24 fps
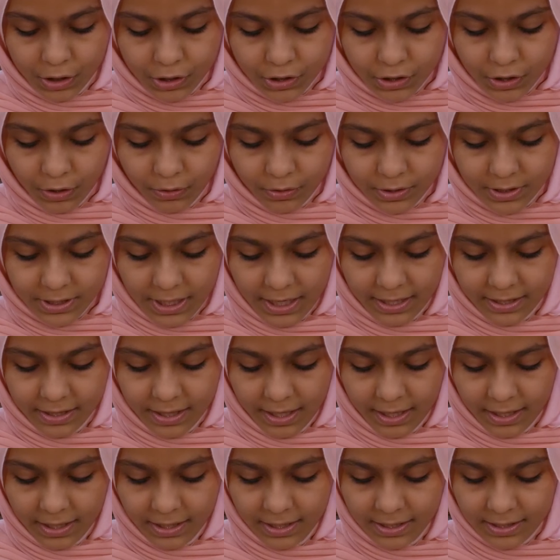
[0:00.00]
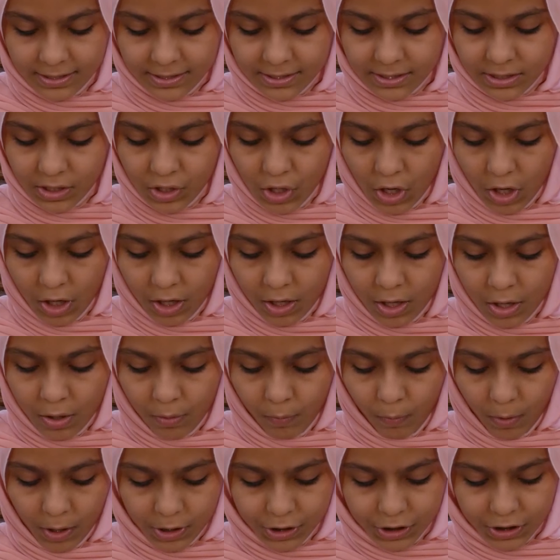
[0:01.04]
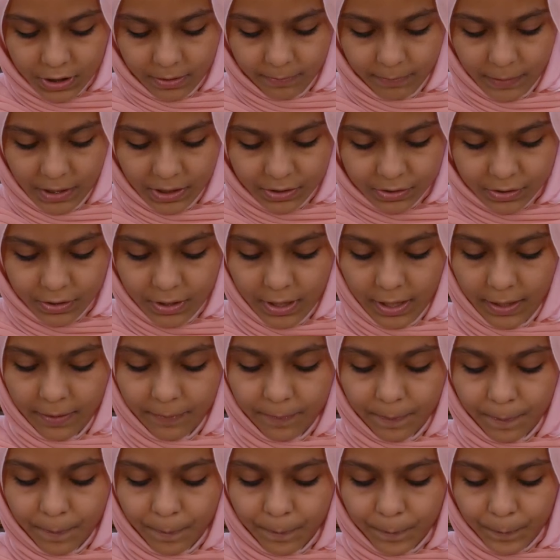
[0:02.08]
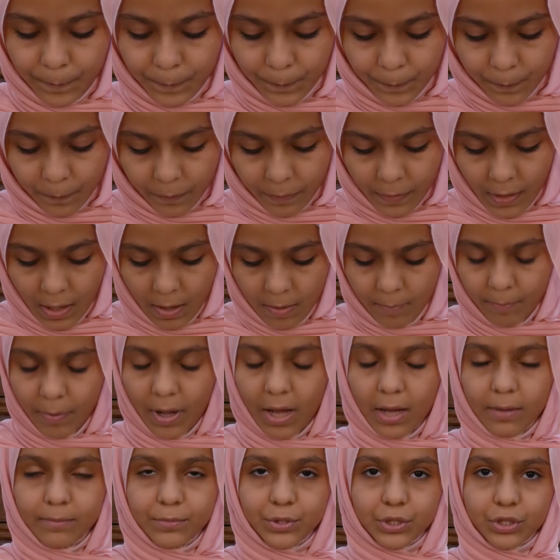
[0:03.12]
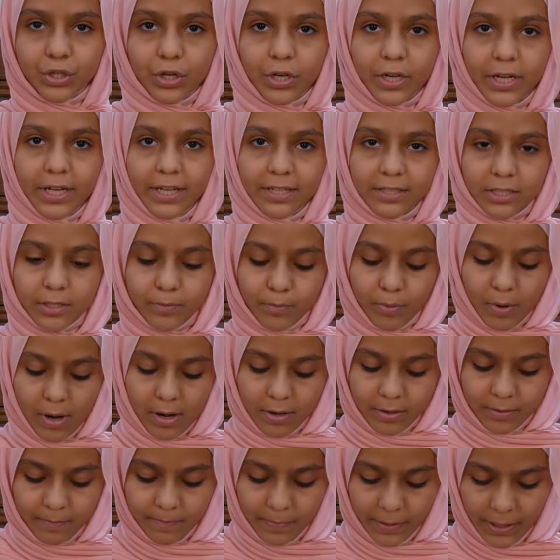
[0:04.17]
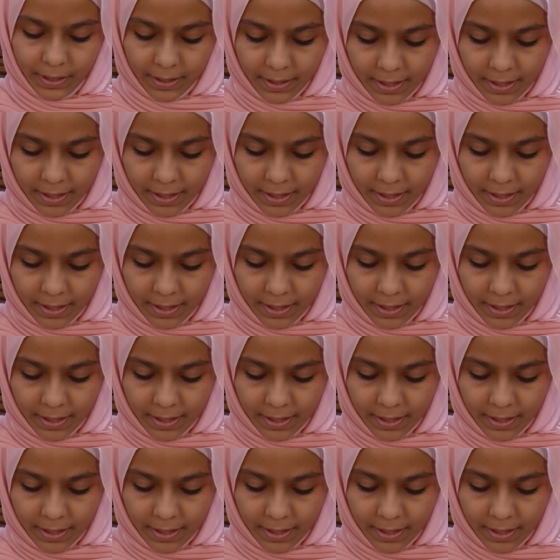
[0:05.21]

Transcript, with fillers: so sad that he is not watching me today. But I'm sure he is proud of me.